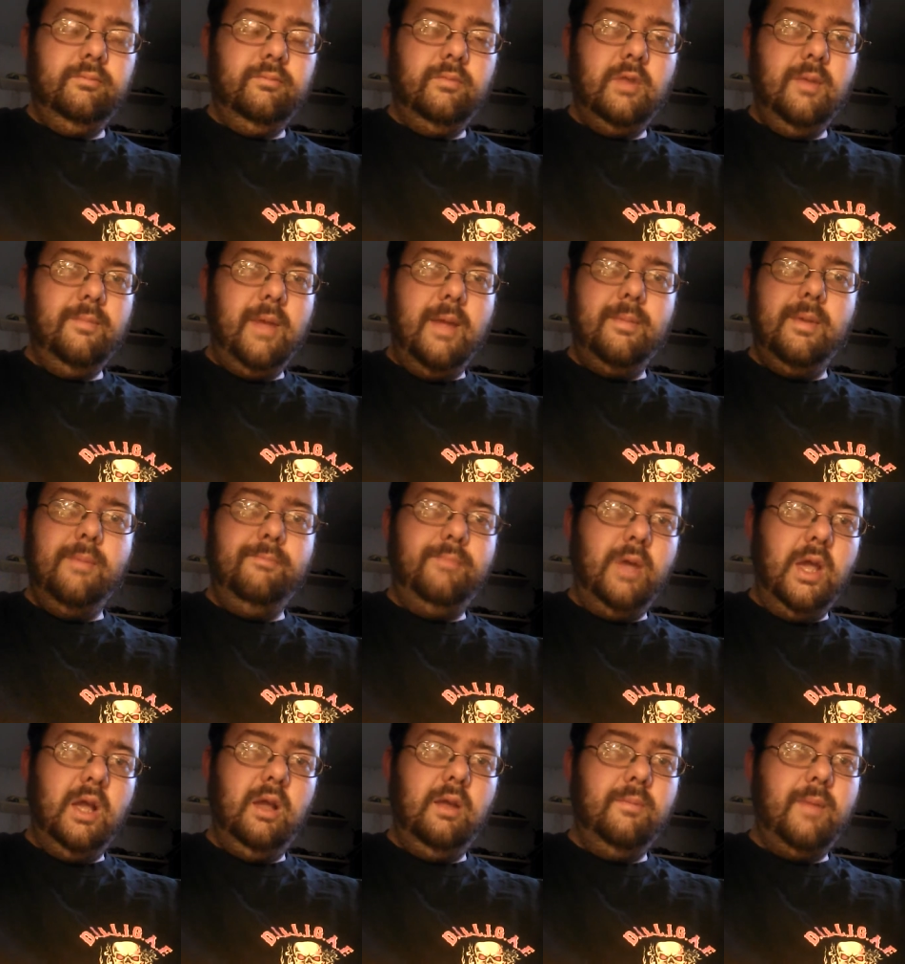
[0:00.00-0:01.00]
It may be
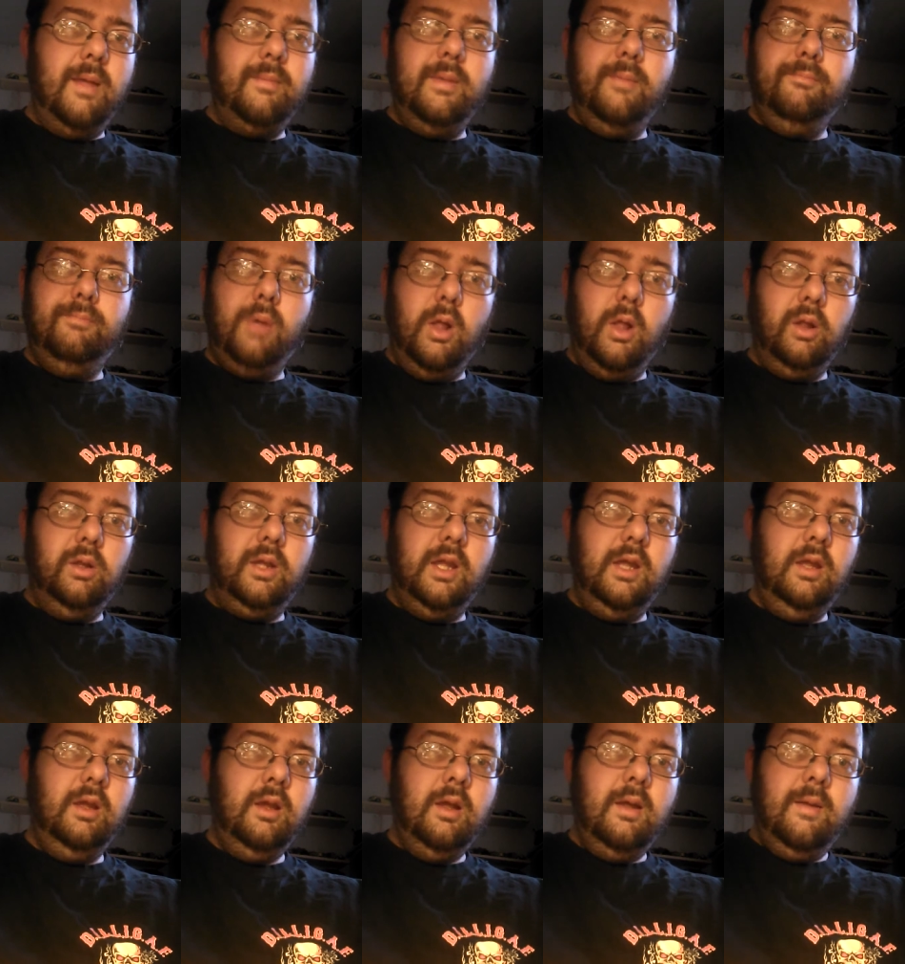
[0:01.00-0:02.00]
big, it may be
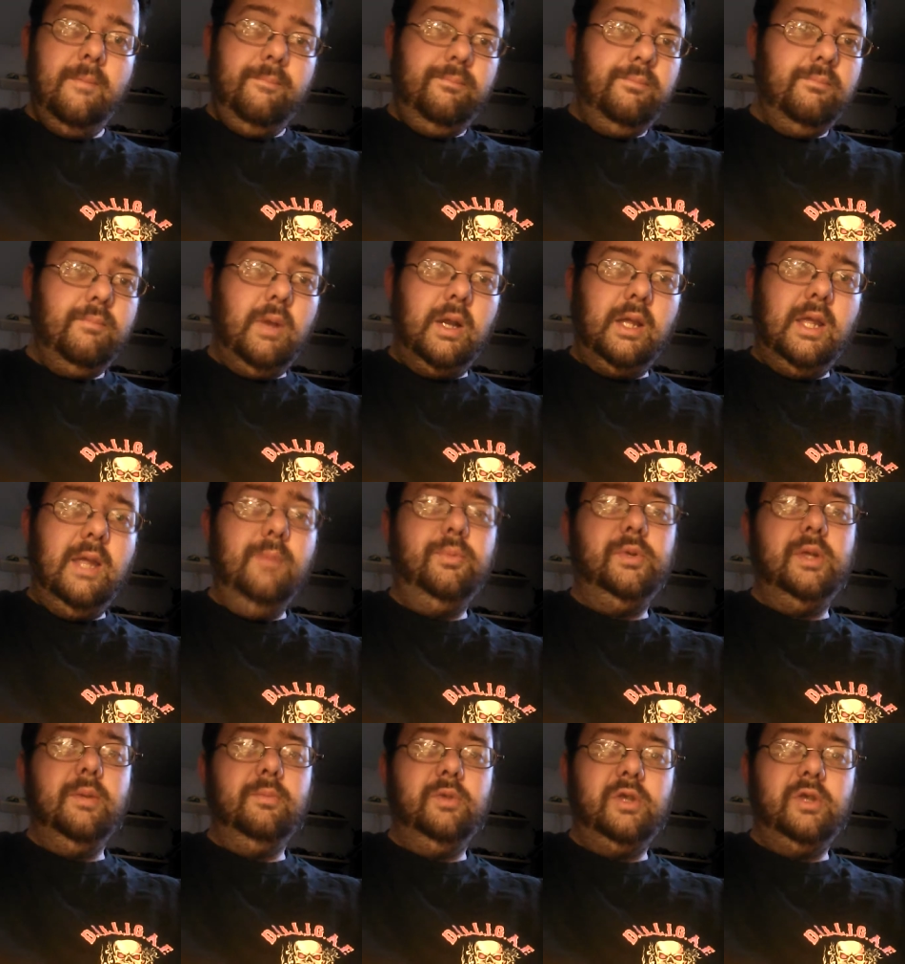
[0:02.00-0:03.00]
bulky, but it
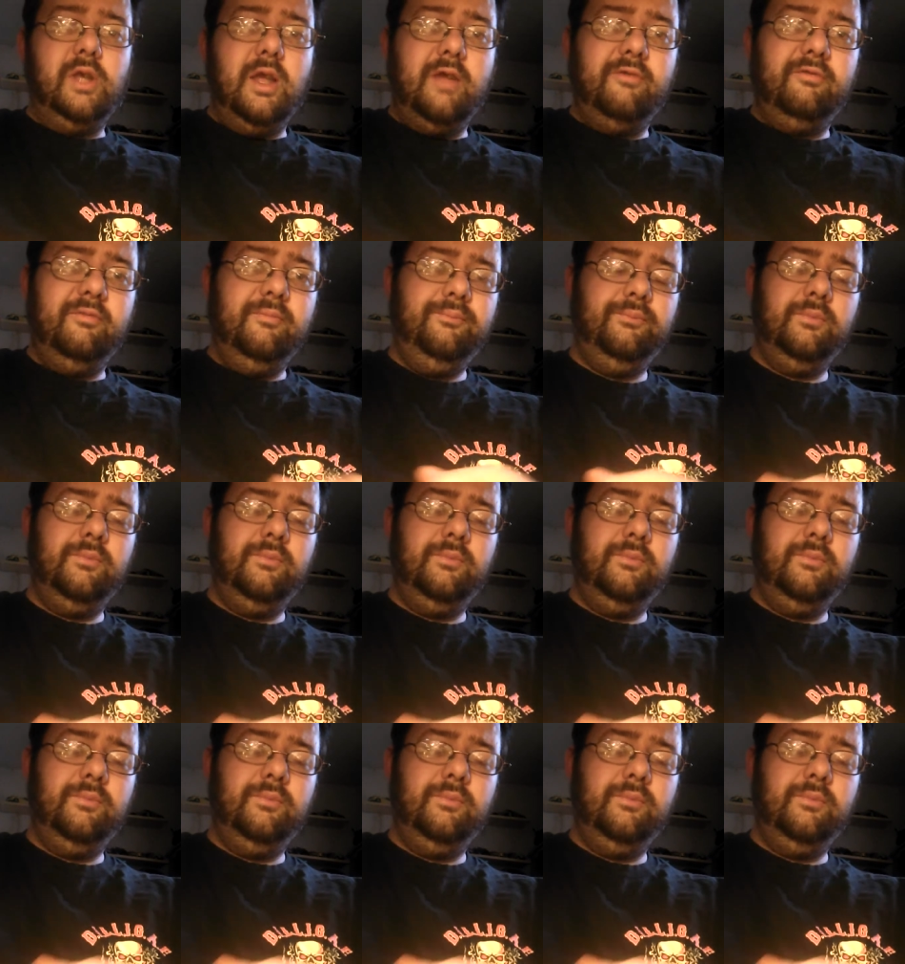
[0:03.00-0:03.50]
keeps them safe.